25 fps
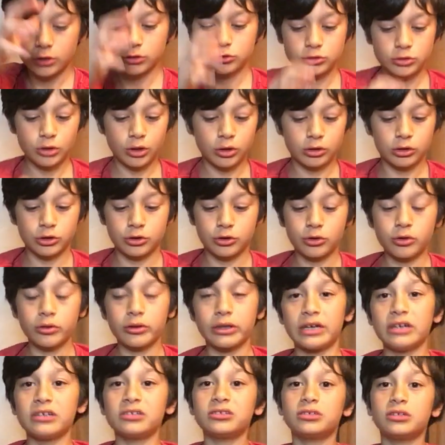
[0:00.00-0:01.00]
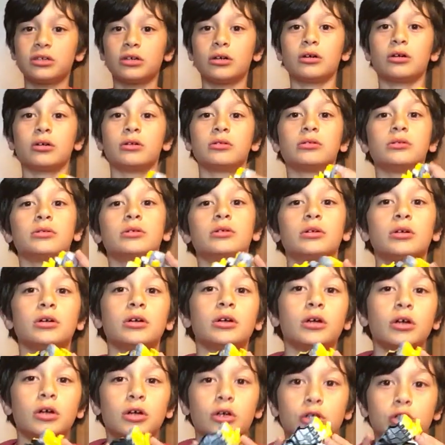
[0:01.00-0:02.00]
So to do this,
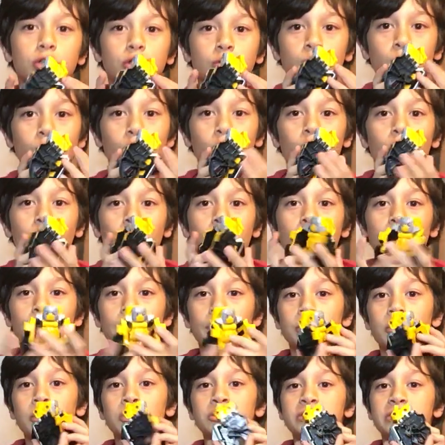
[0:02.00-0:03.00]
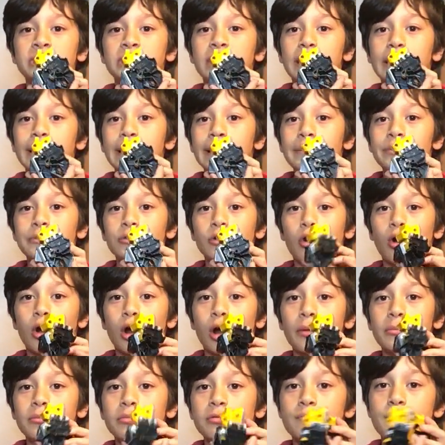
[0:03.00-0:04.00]
you will push the ape's
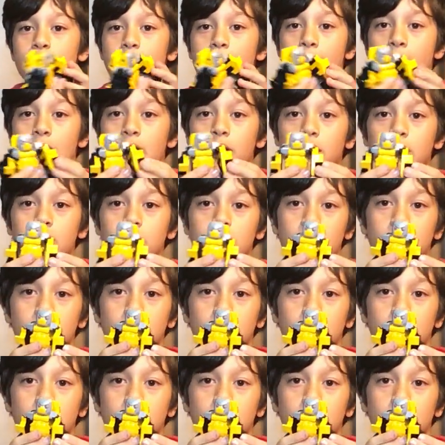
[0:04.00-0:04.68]
arms back,